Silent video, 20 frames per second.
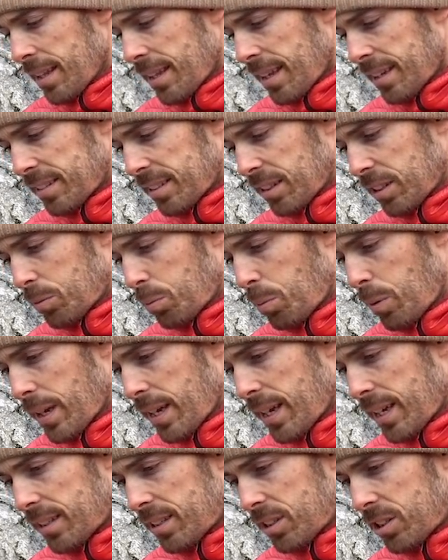There's this
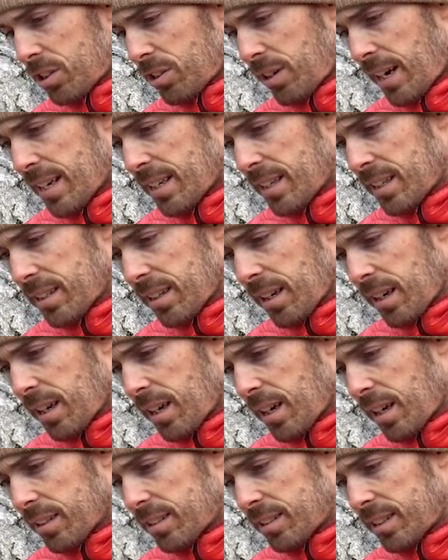weird trend
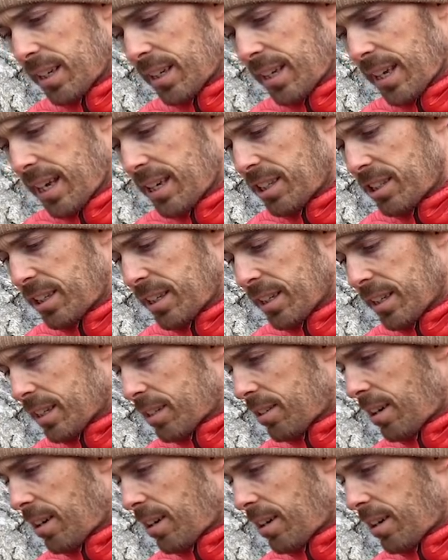I see occasionally at the